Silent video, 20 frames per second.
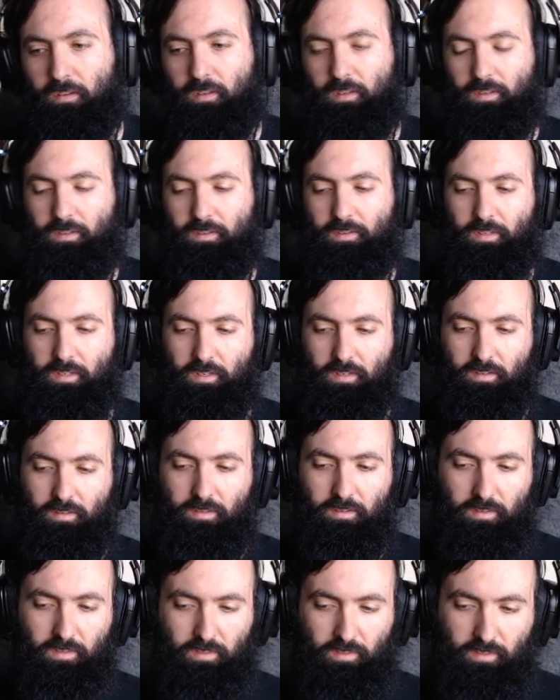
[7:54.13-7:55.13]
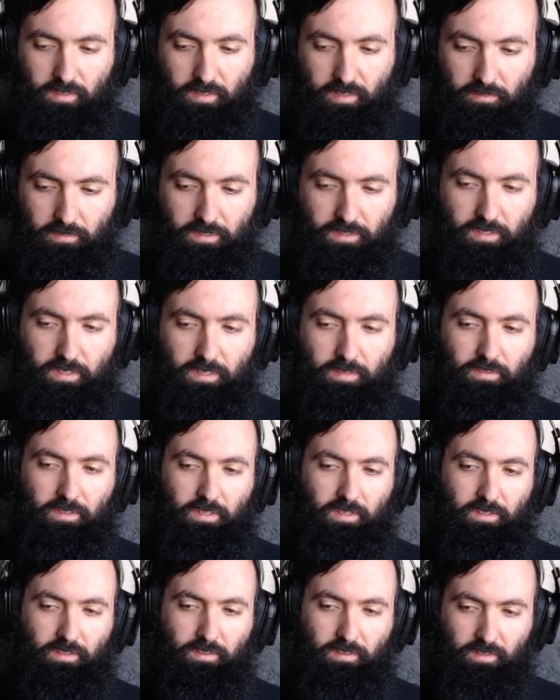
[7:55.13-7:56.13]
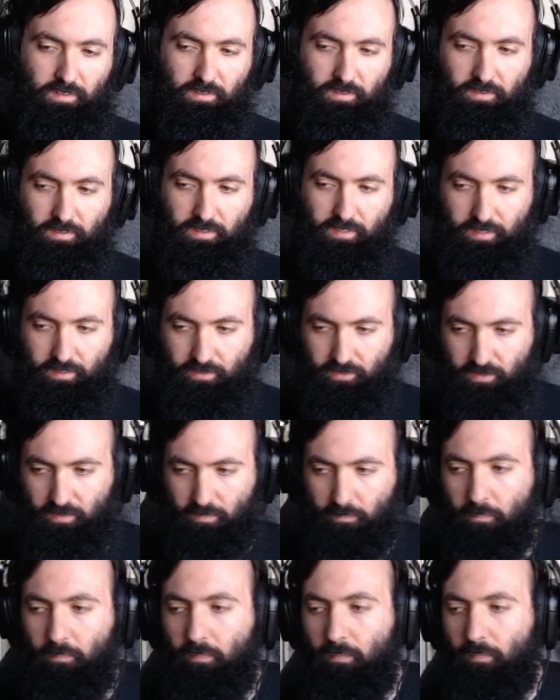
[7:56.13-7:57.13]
Indeed, indeed. Hey, what's up, Lady Enduro? How you doing?